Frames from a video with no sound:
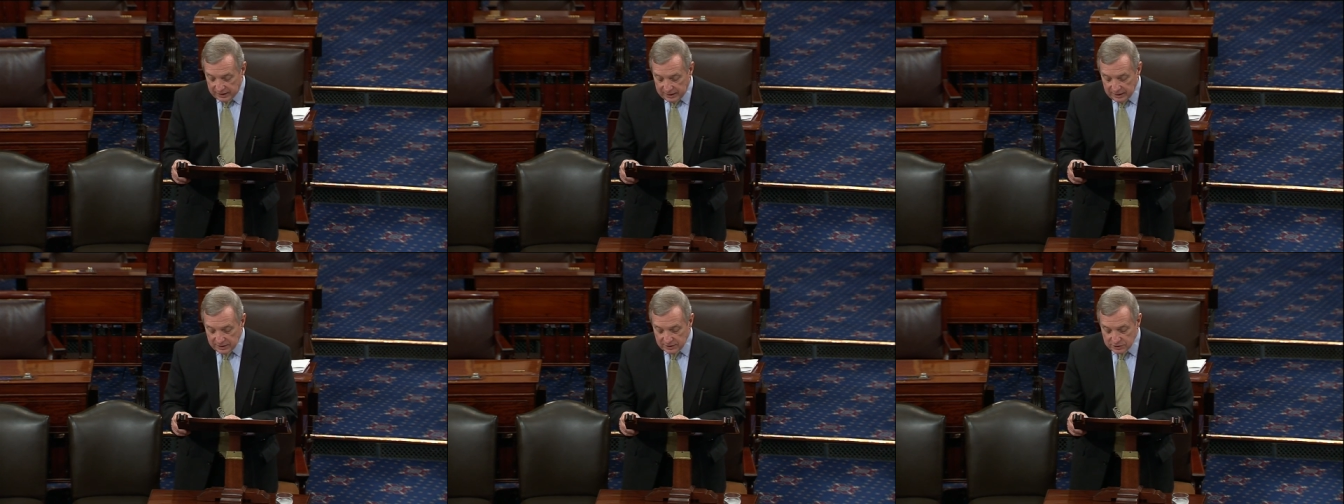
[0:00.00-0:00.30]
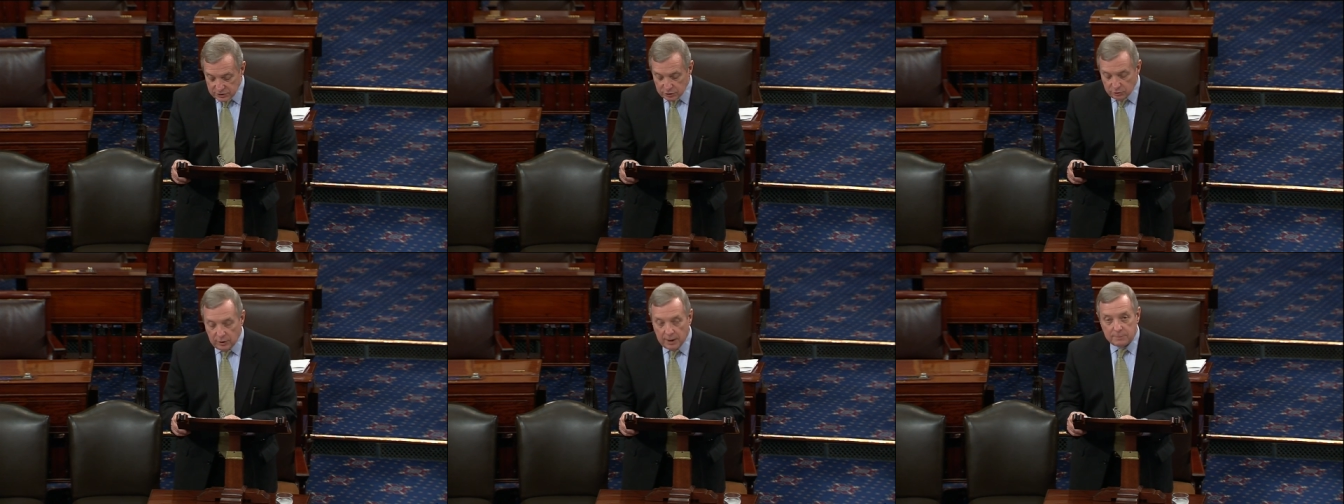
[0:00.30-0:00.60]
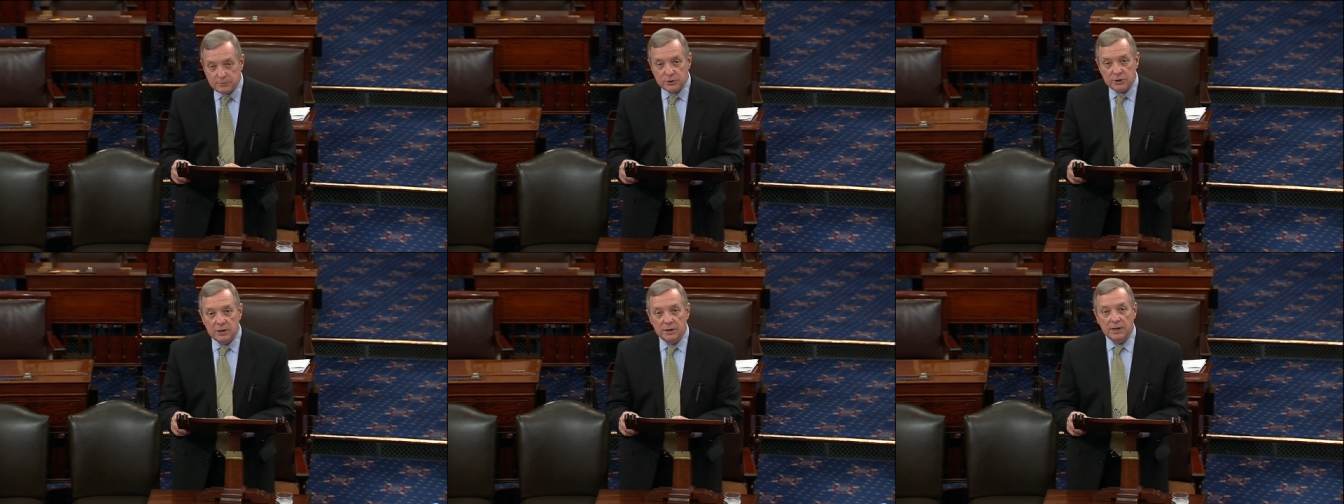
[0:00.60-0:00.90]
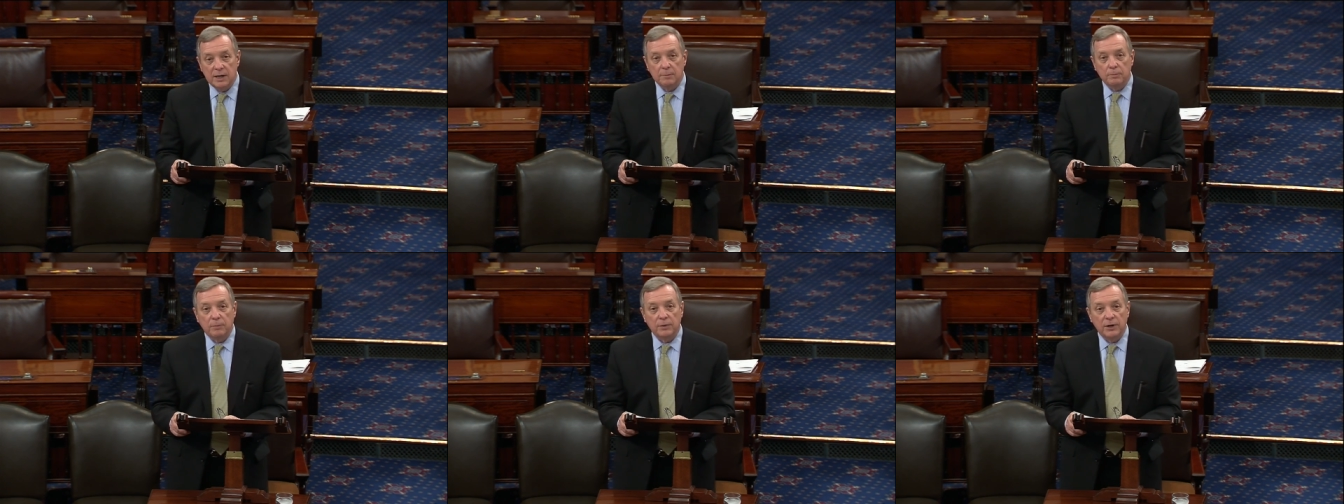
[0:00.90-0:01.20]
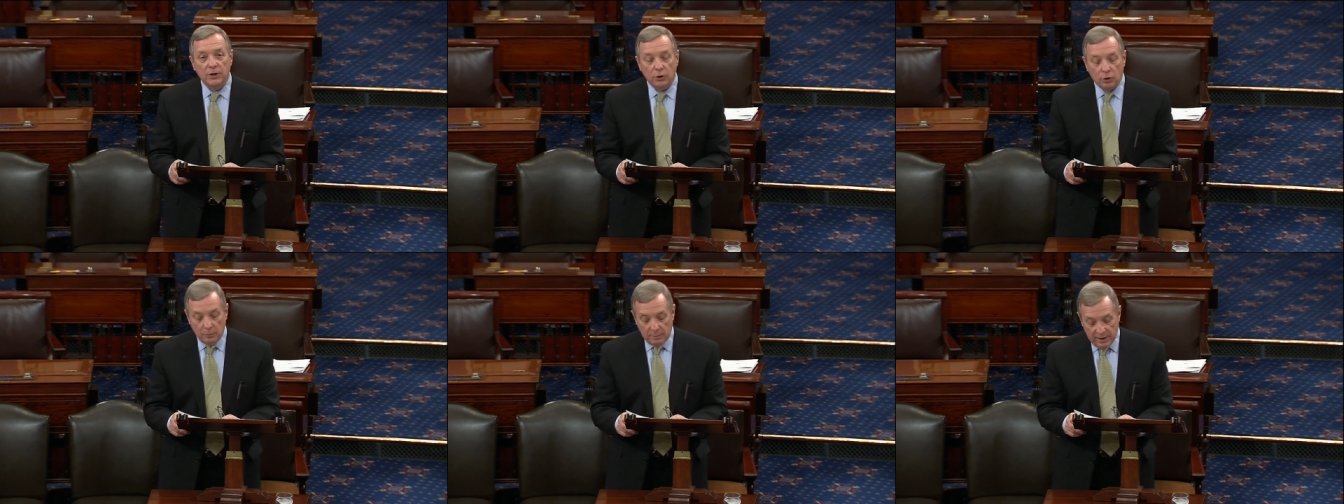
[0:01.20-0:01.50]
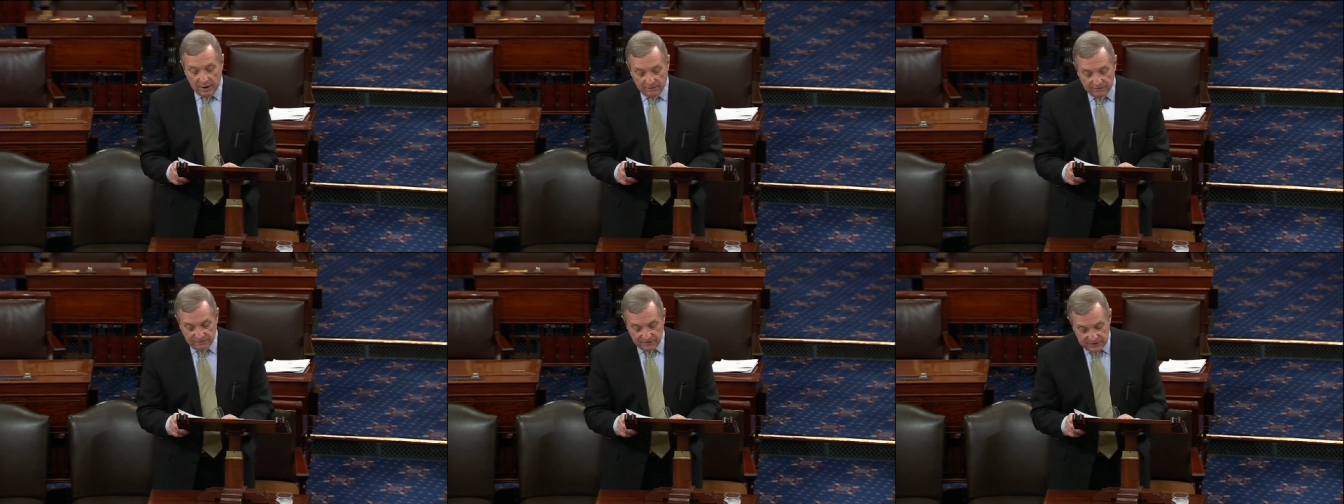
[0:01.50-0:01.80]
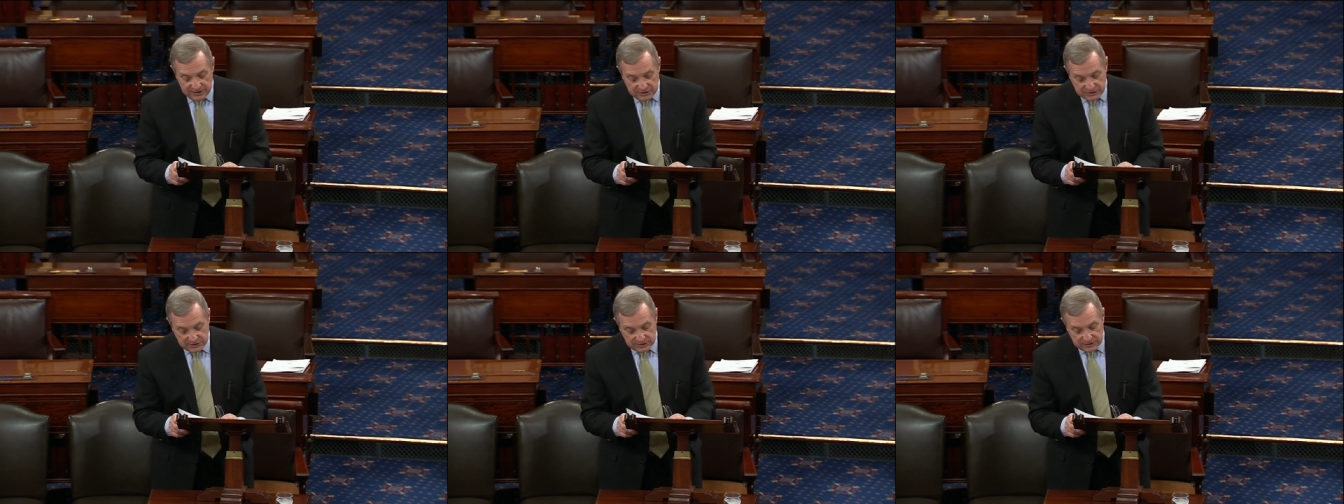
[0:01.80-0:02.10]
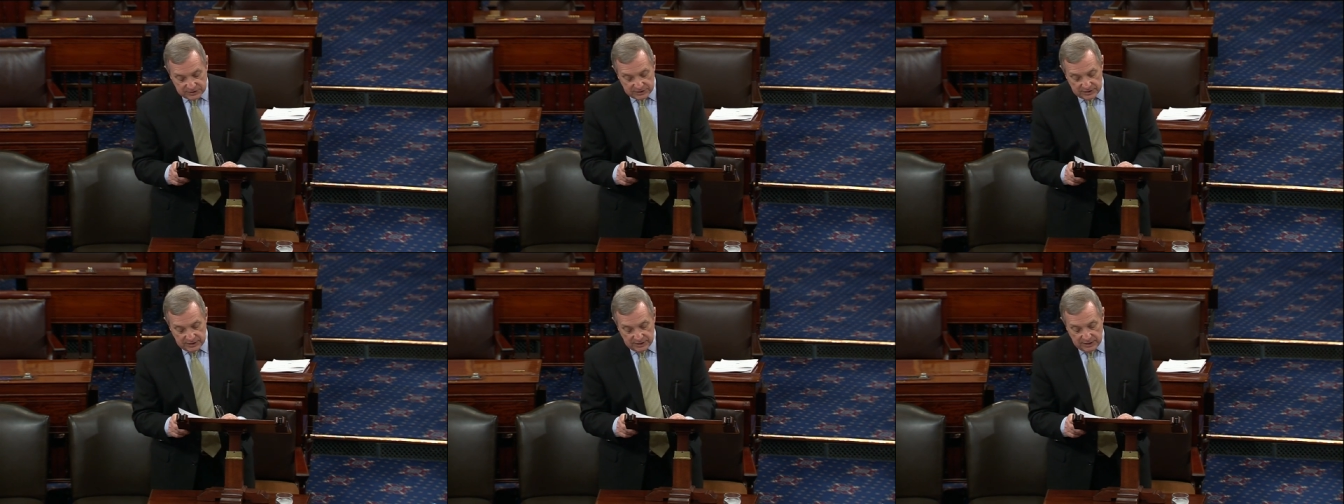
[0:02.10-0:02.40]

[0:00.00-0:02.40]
endless corruption and political malfeasance.